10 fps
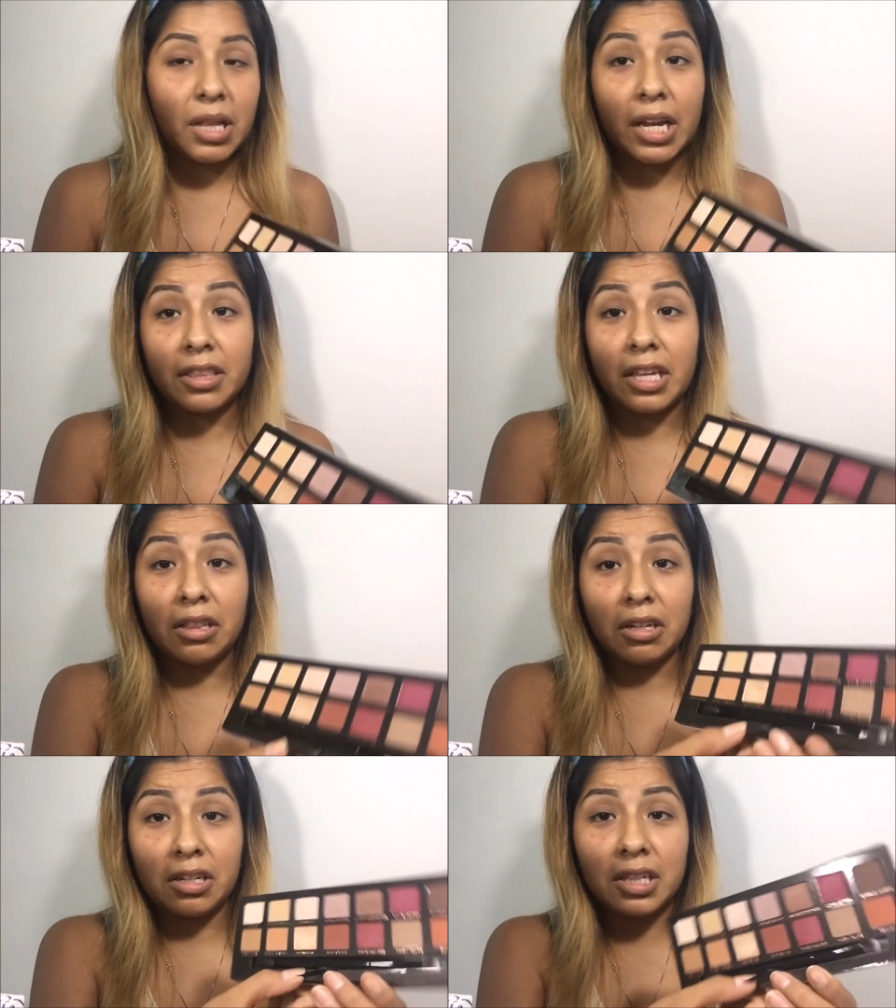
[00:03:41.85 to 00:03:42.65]
like they
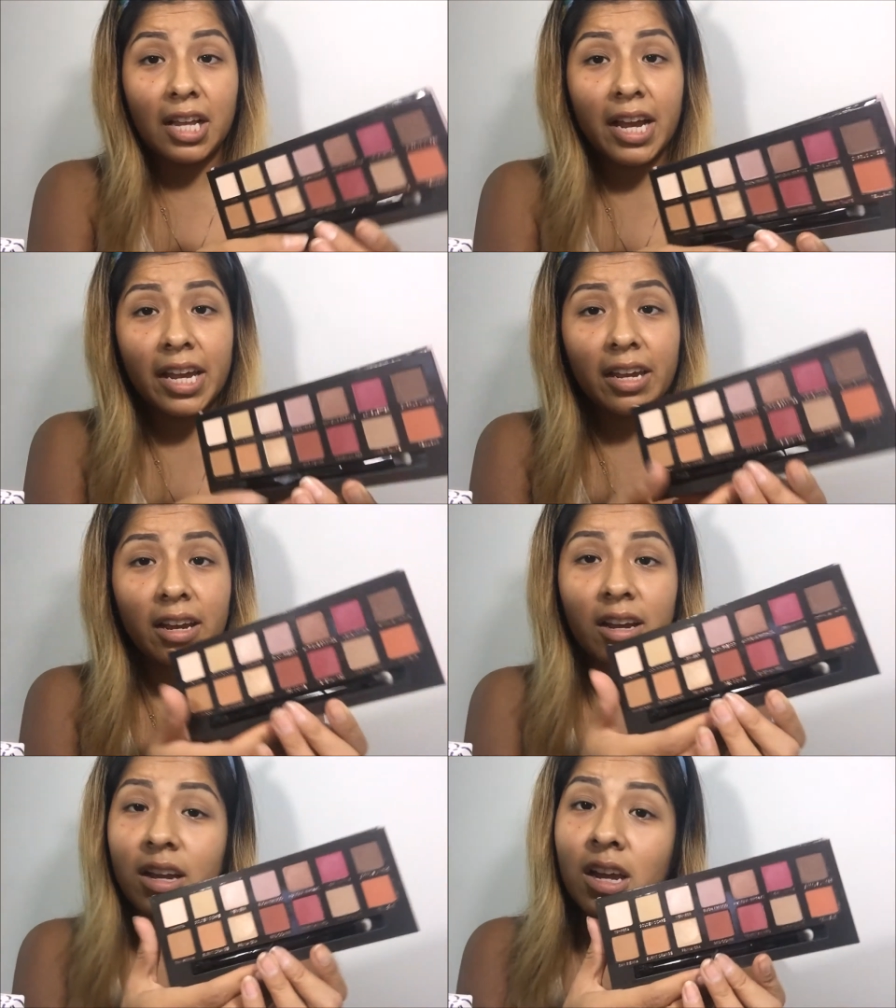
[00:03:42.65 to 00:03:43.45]
look alike,
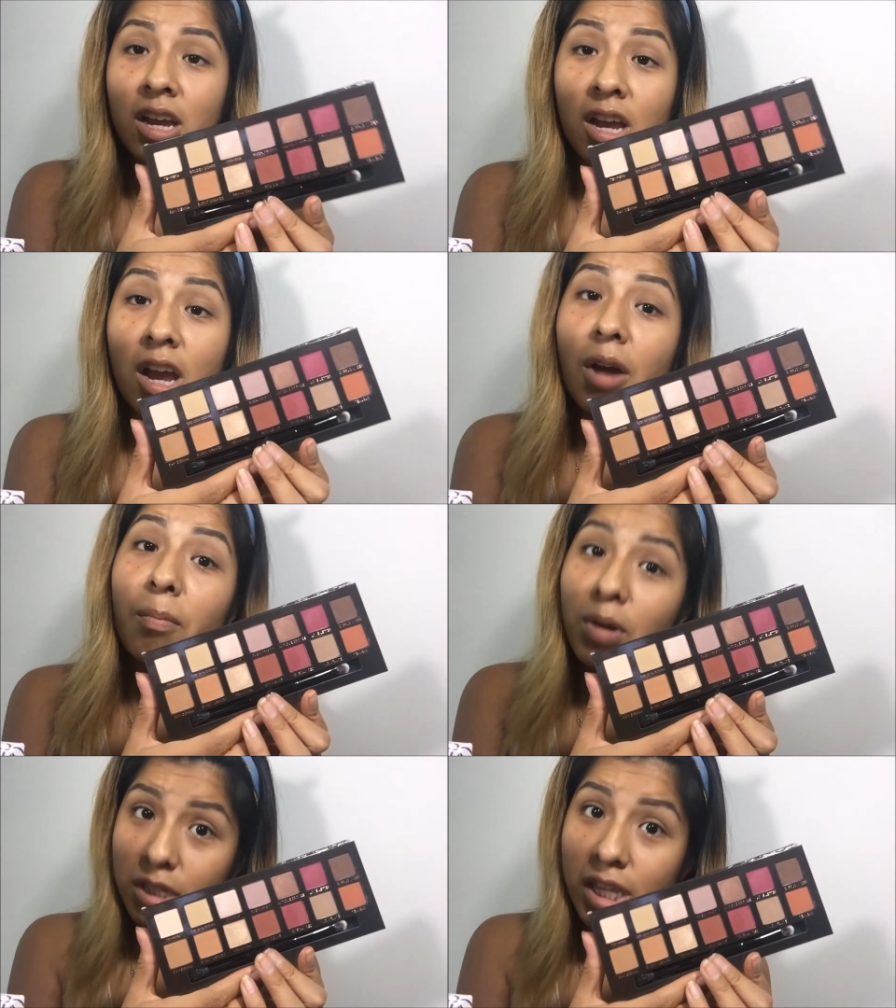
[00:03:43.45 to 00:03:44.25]

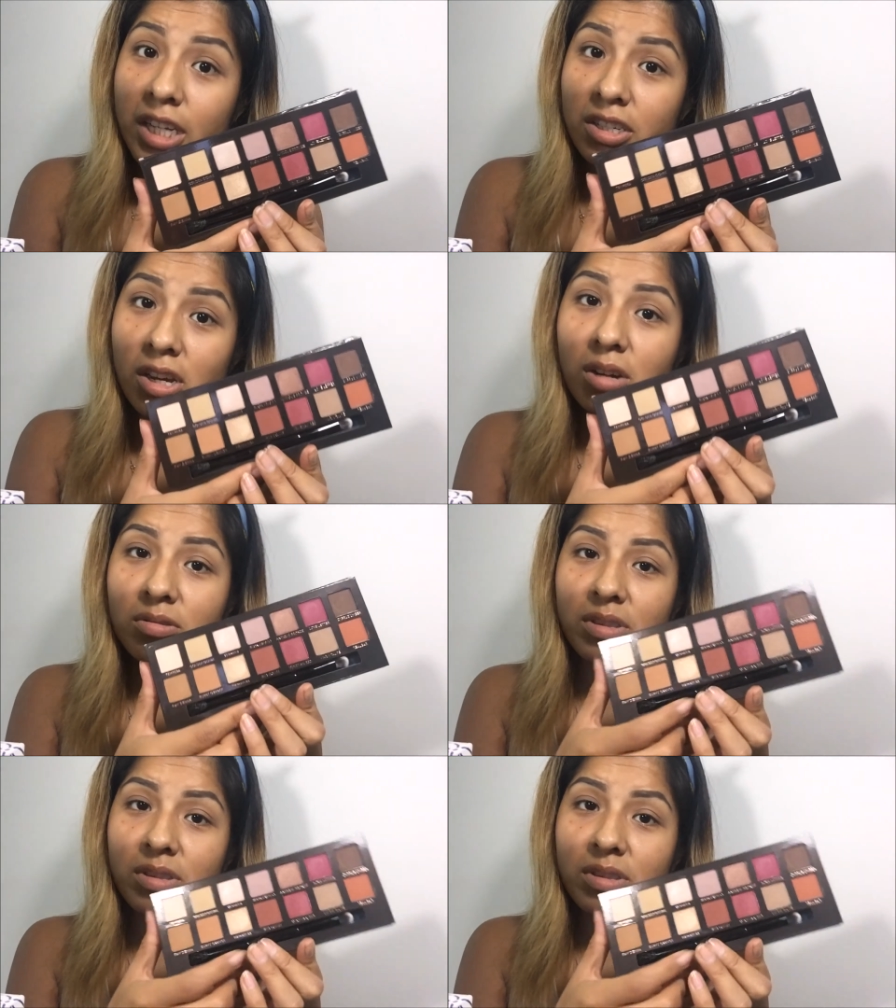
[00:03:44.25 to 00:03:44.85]
but they don't.